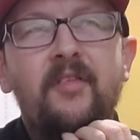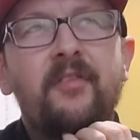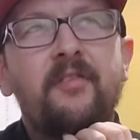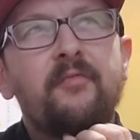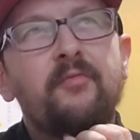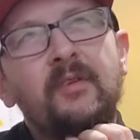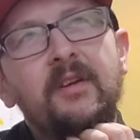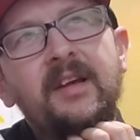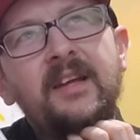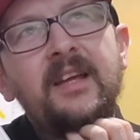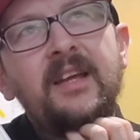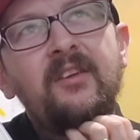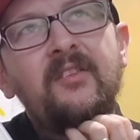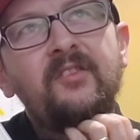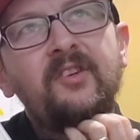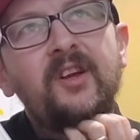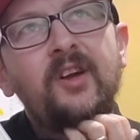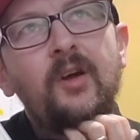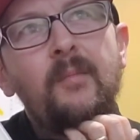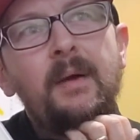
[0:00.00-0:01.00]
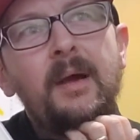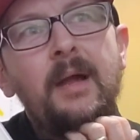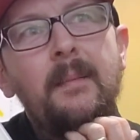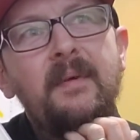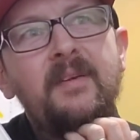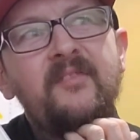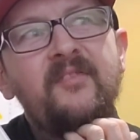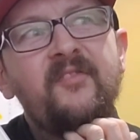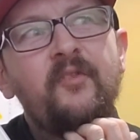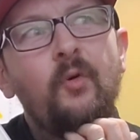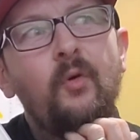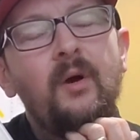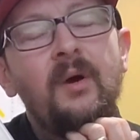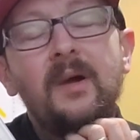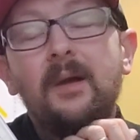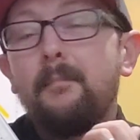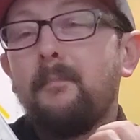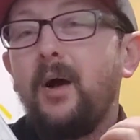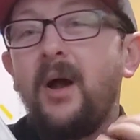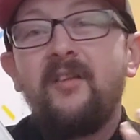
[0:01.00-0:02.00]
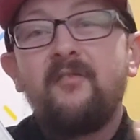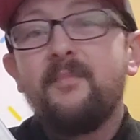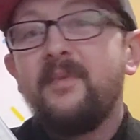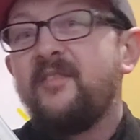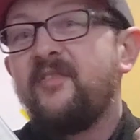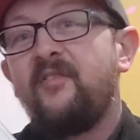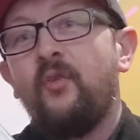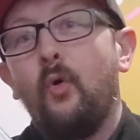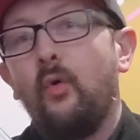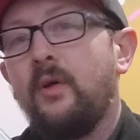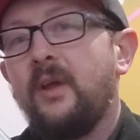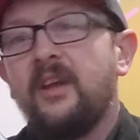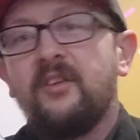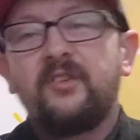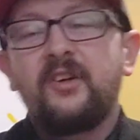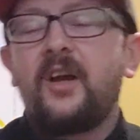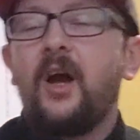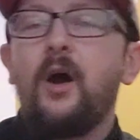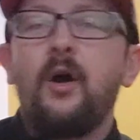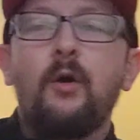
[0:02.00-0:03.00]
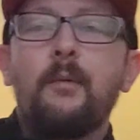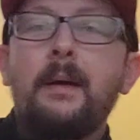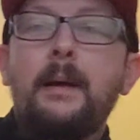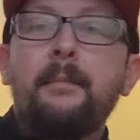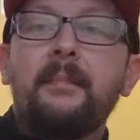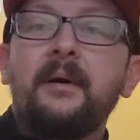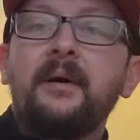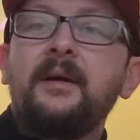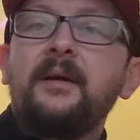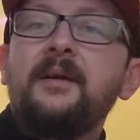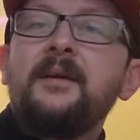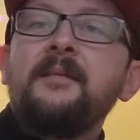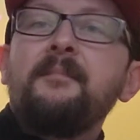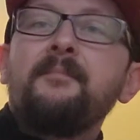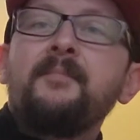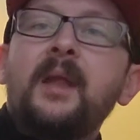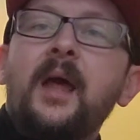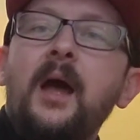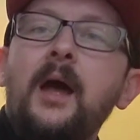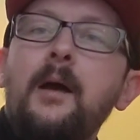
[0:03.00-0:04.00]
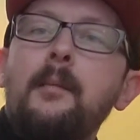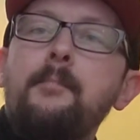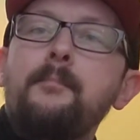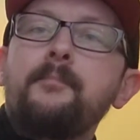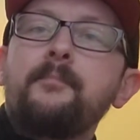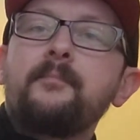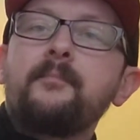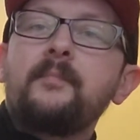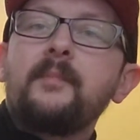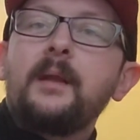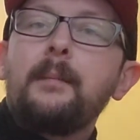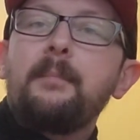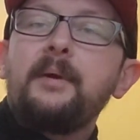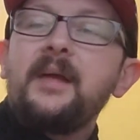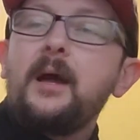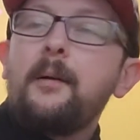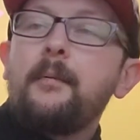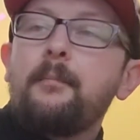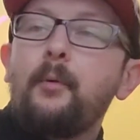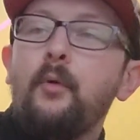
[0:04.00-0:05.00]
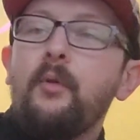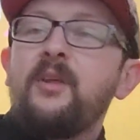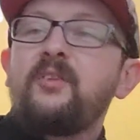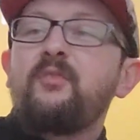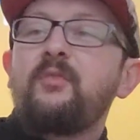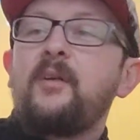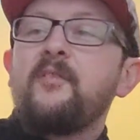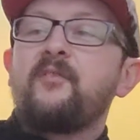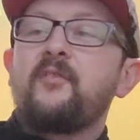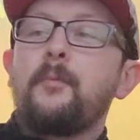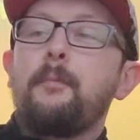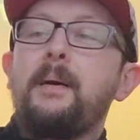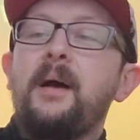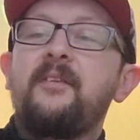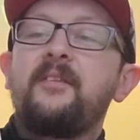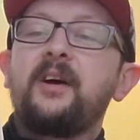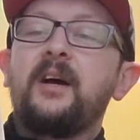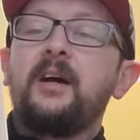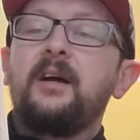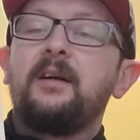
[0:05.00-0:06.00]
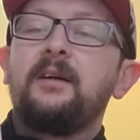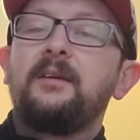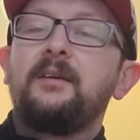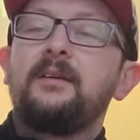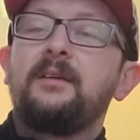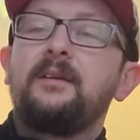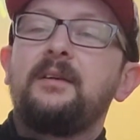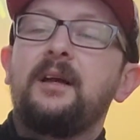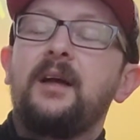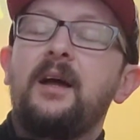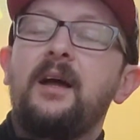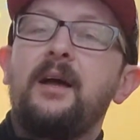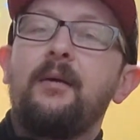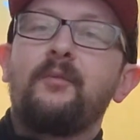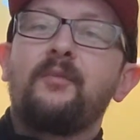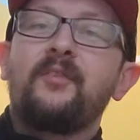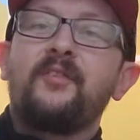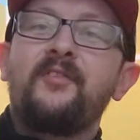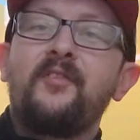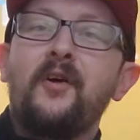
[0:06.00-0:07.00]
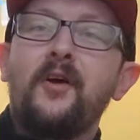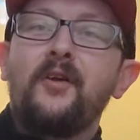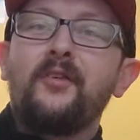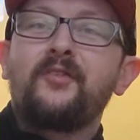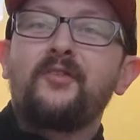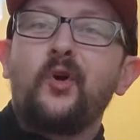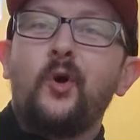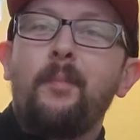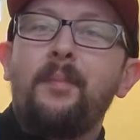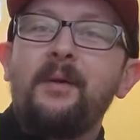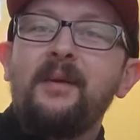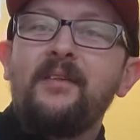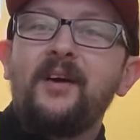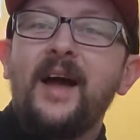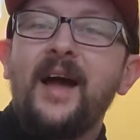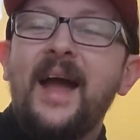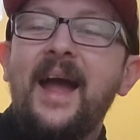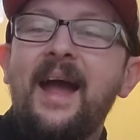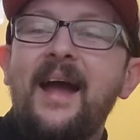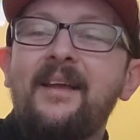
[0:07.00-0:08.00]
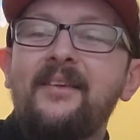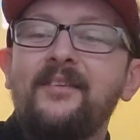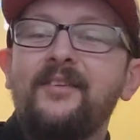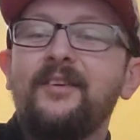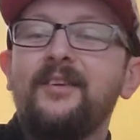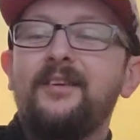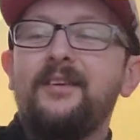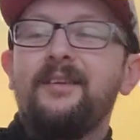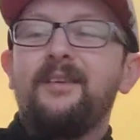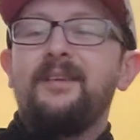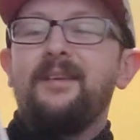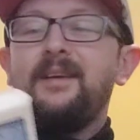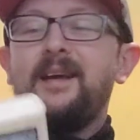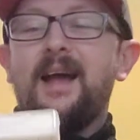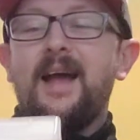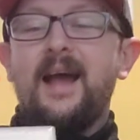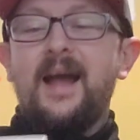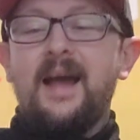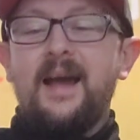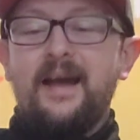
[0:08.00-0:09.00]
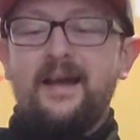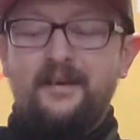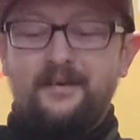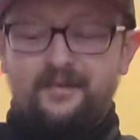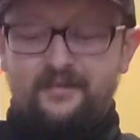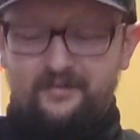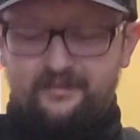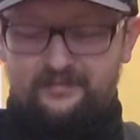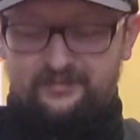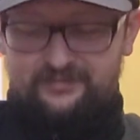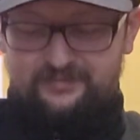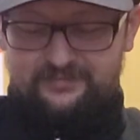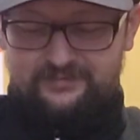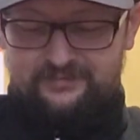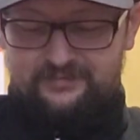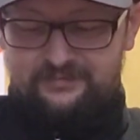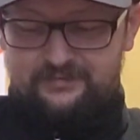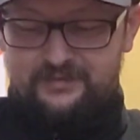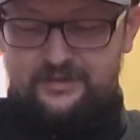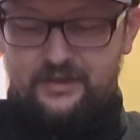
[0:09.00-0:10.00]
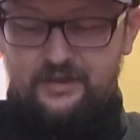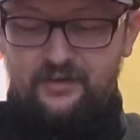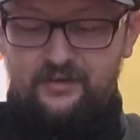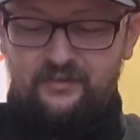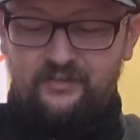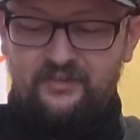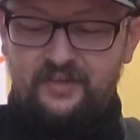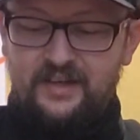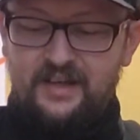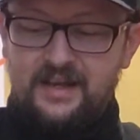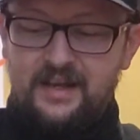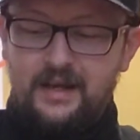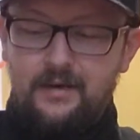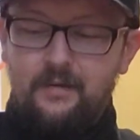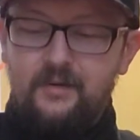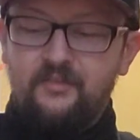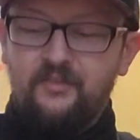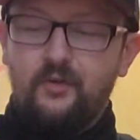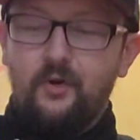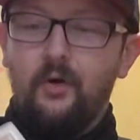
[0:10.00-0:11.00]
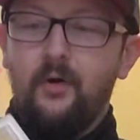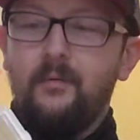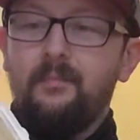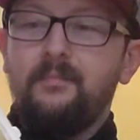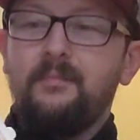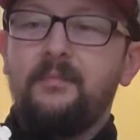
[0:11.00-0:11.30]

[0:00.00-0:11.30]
years ago, maybe 4, might even be 4 years, I can't remember. But yeah, I bought this one from Pedder. It was the first copy that I had, and you can see here it's got